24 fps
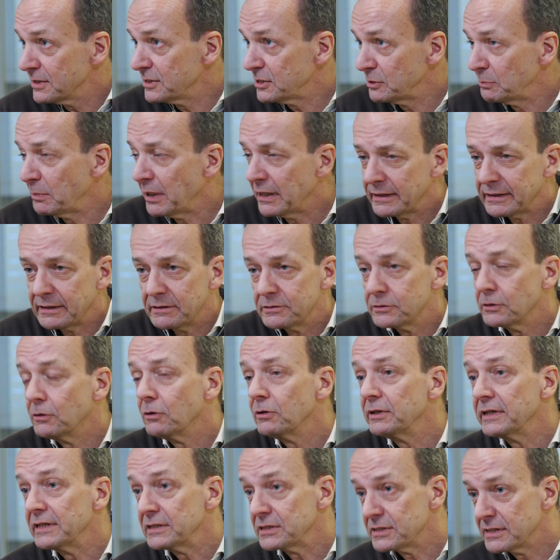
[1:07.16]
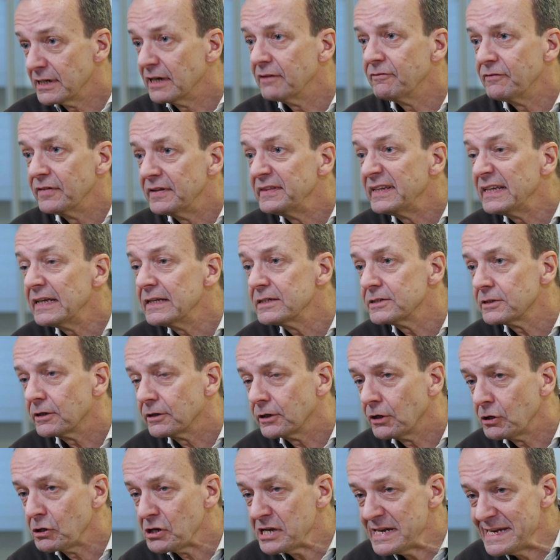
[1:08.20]
it's the bulkers, all these stuff. And these
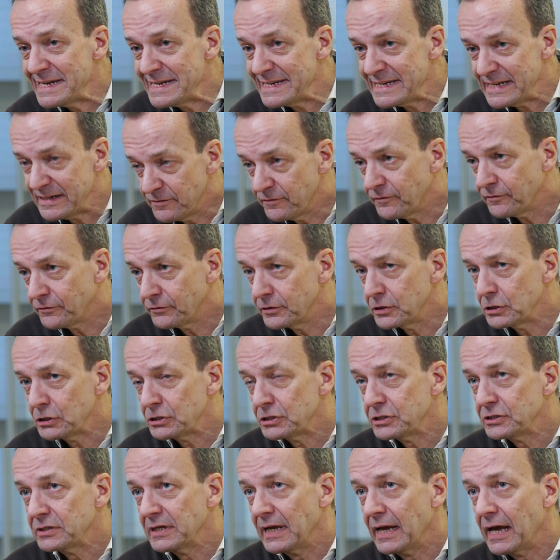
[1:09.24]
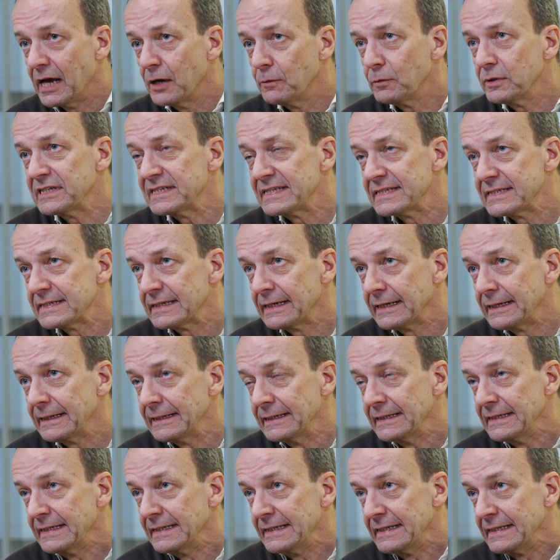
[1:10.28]
are on different, I would
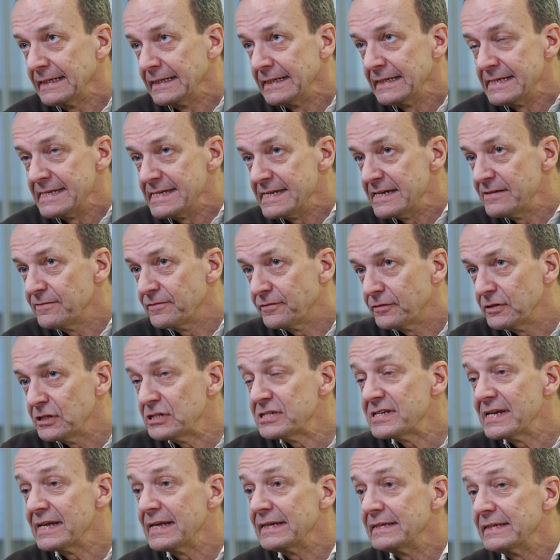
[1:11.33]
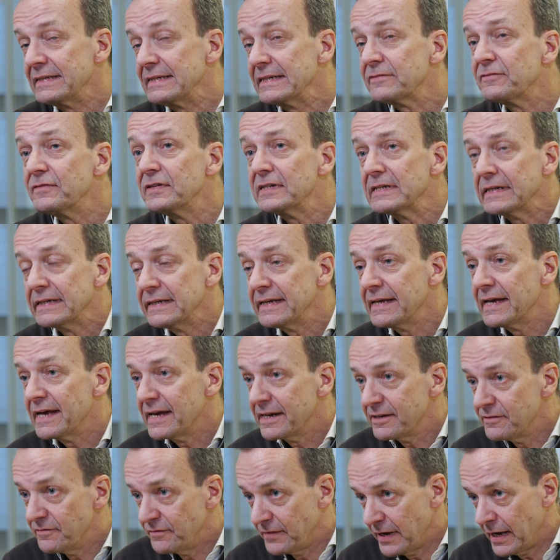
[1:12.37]
say, differently
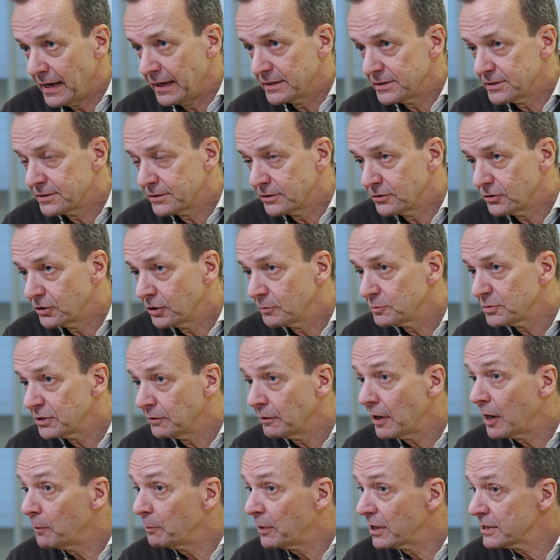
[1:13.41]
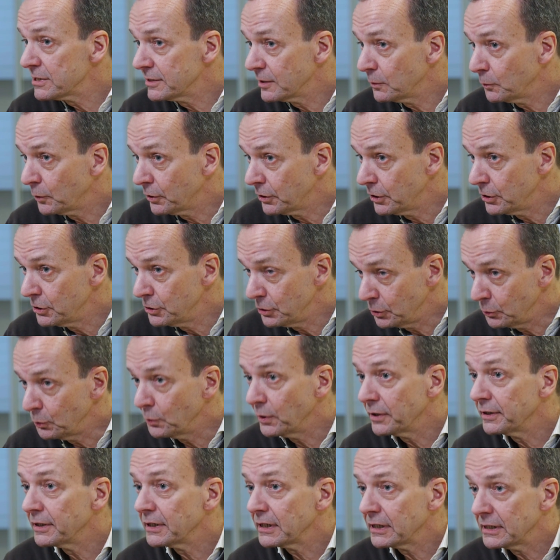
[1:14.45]
advanced in terms of how much they want to
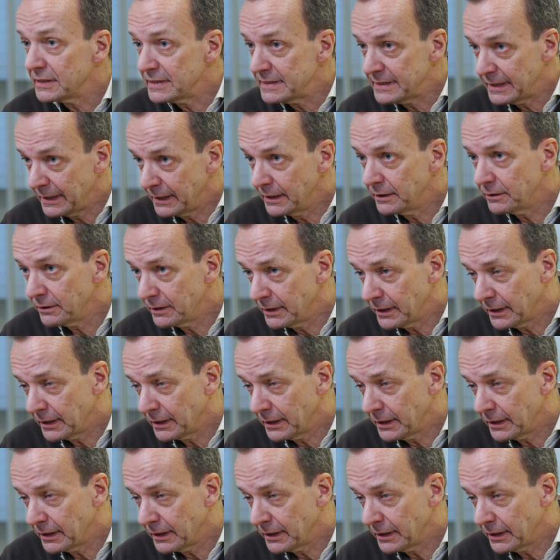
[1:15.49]
do. And the container